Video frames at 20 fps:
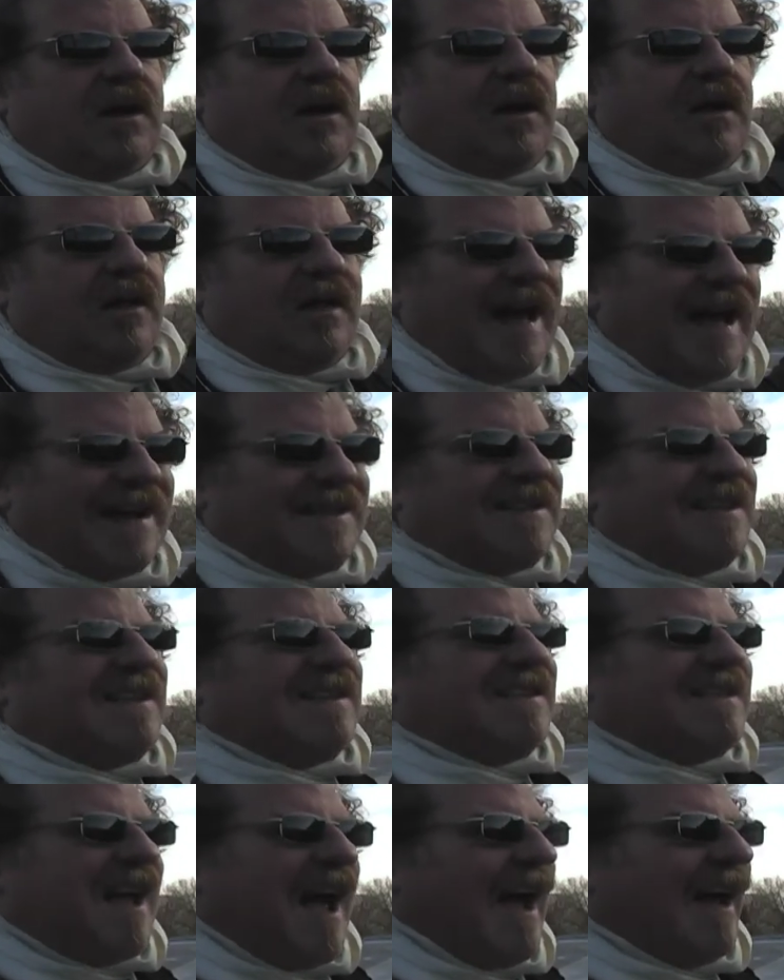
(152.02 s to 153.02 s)
that's
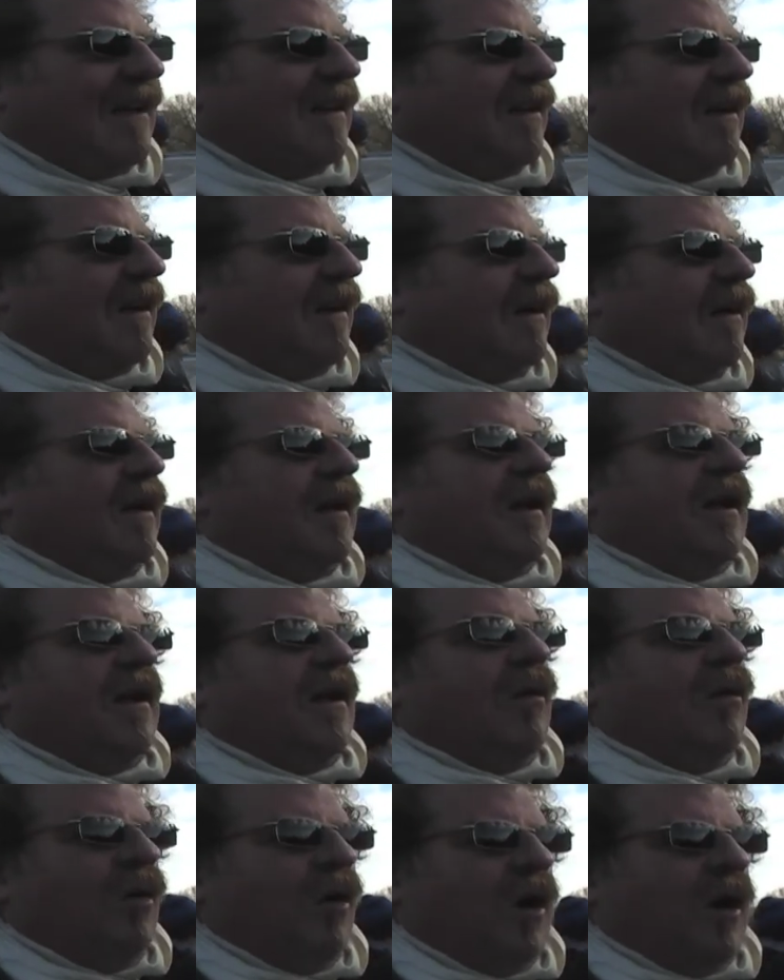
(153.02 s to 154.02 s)
exactly
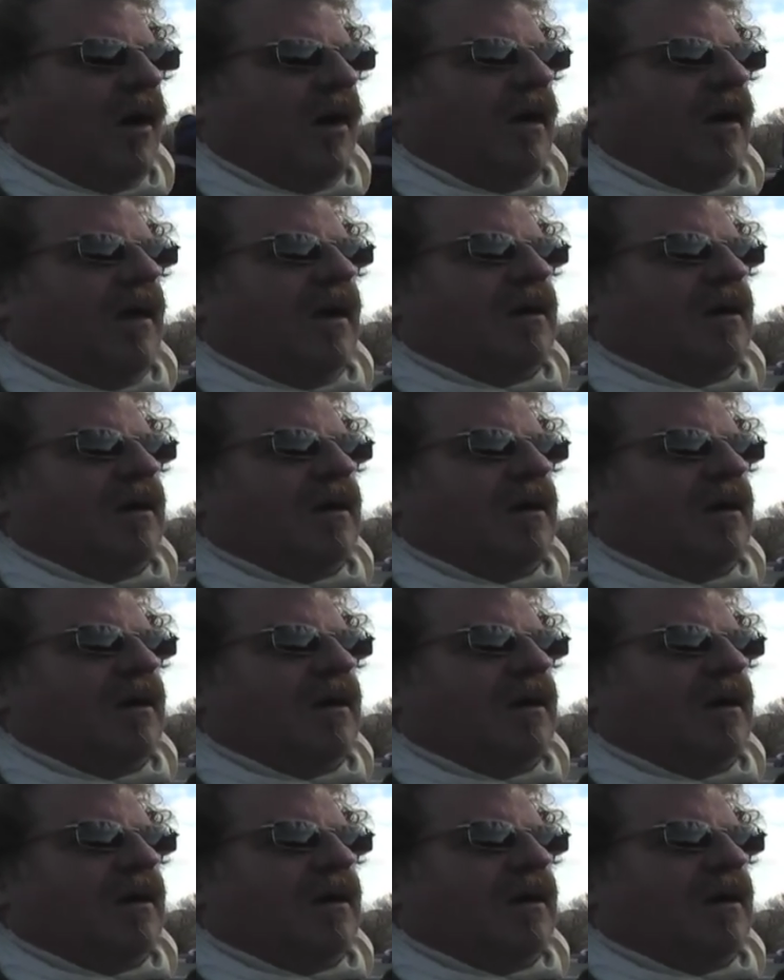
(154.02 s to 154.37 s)
what